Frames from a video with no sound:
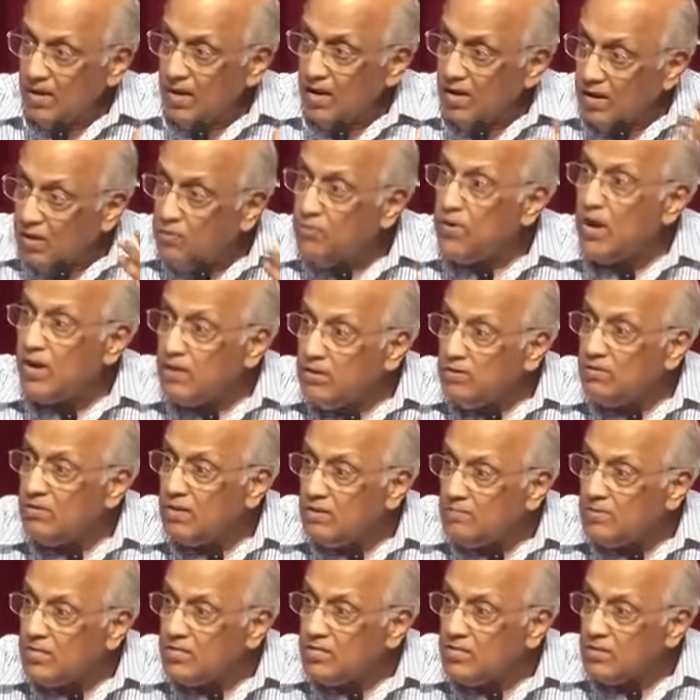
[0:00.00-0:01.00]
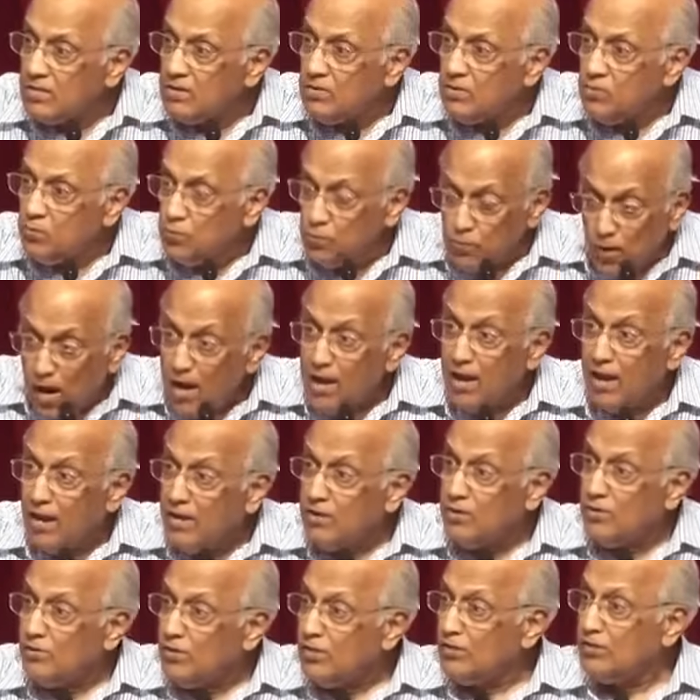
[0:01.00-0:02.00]
And he went to them and said, "Why are
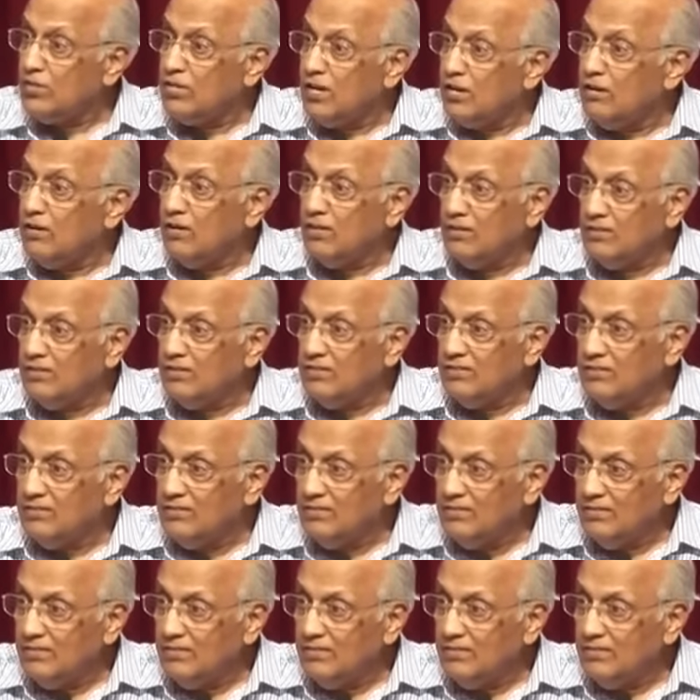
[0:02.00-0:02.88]
you discouraged?"